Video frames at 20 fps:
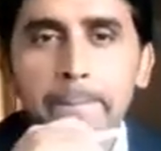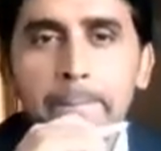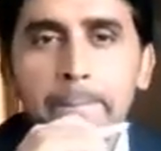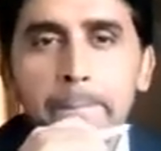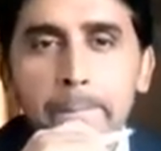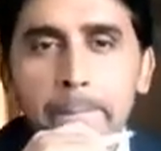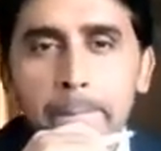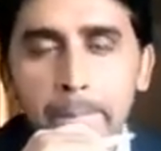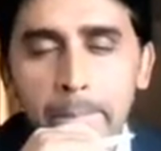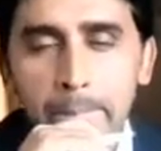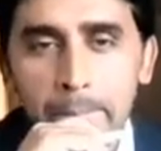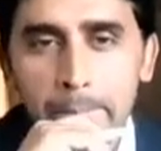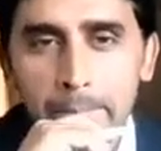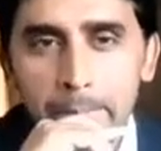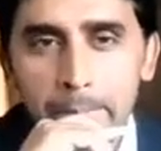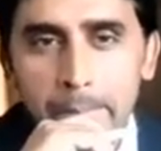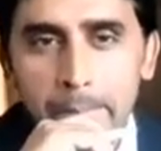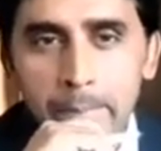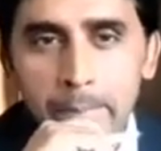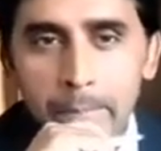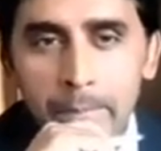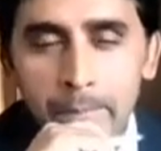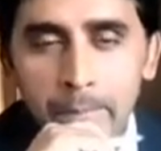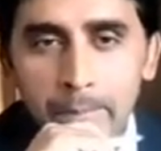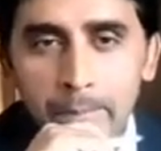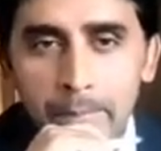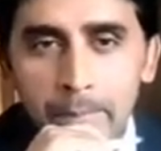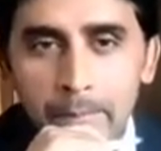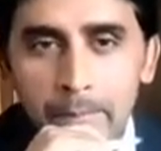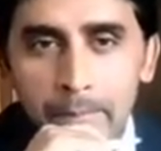
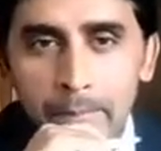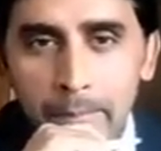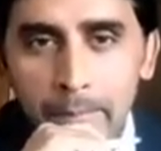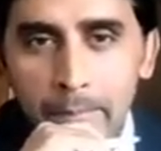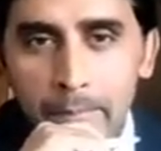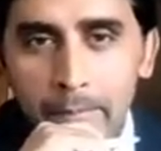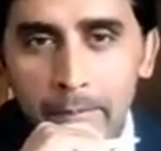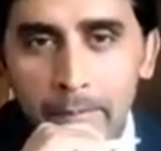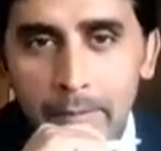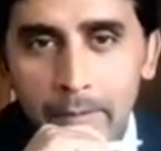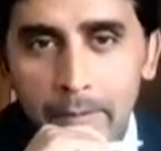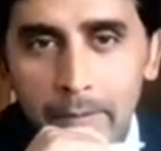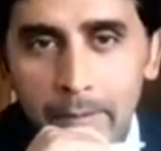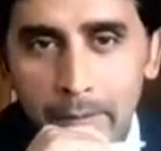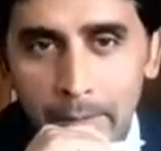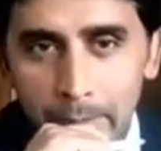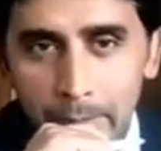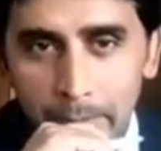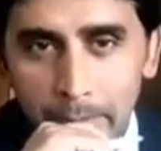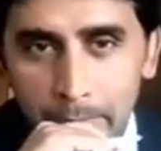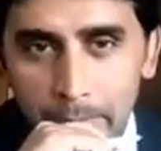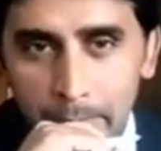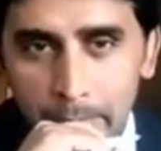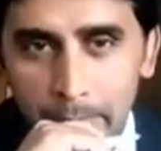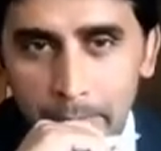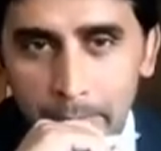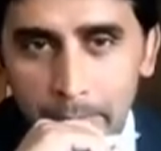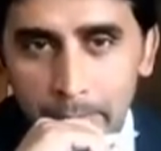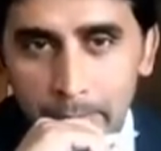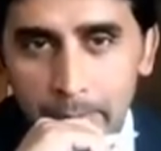
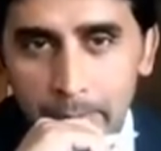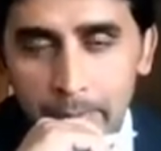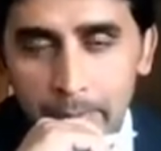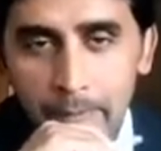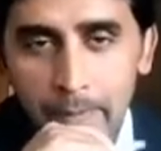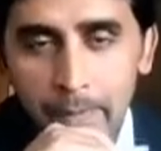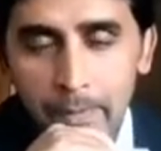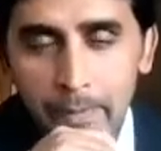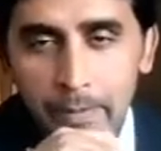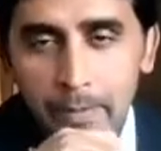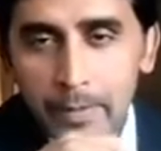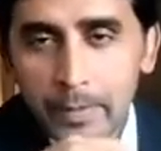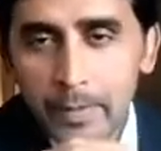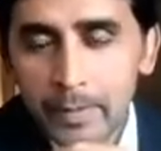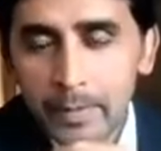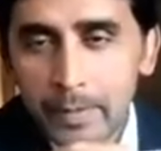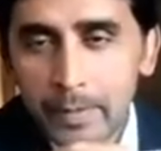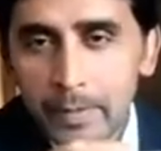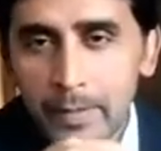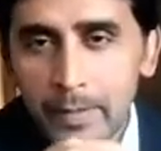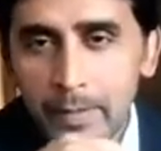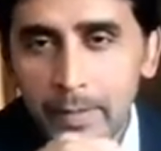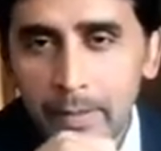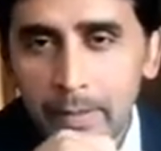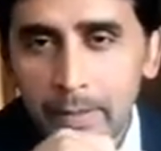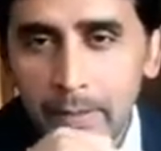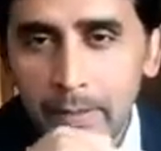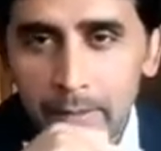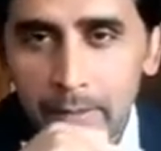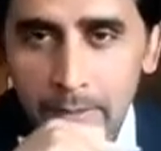
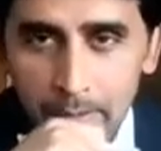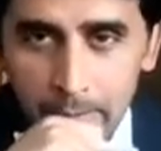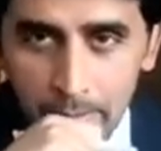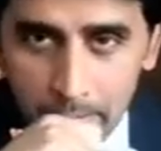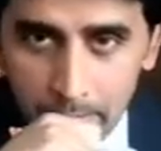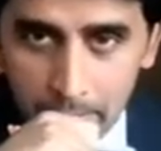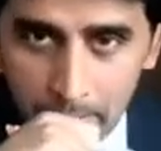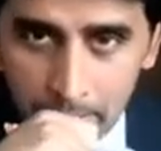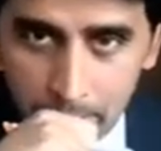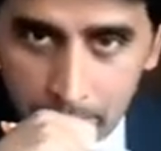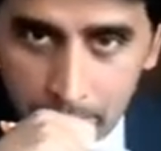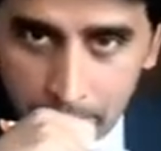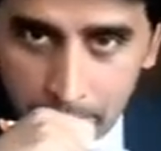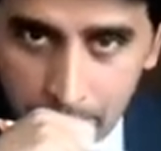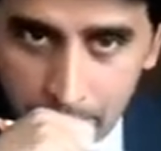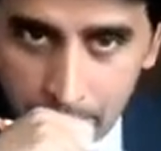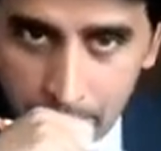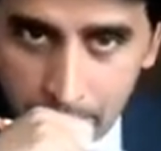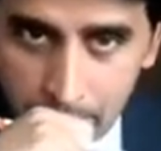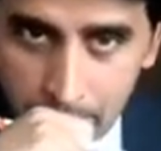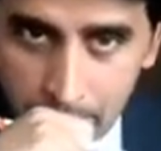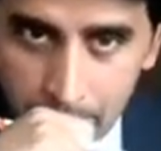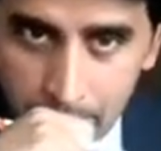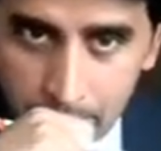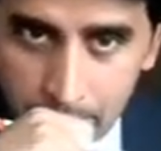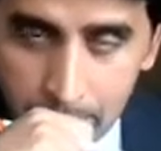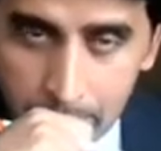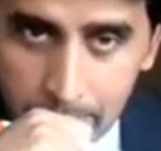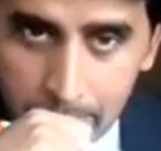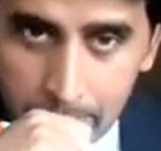
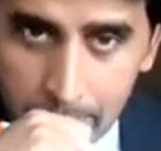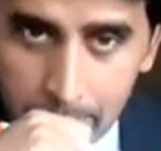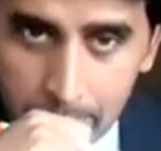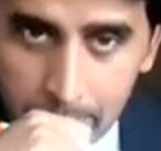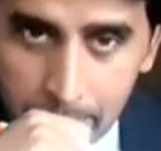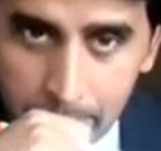[no speech]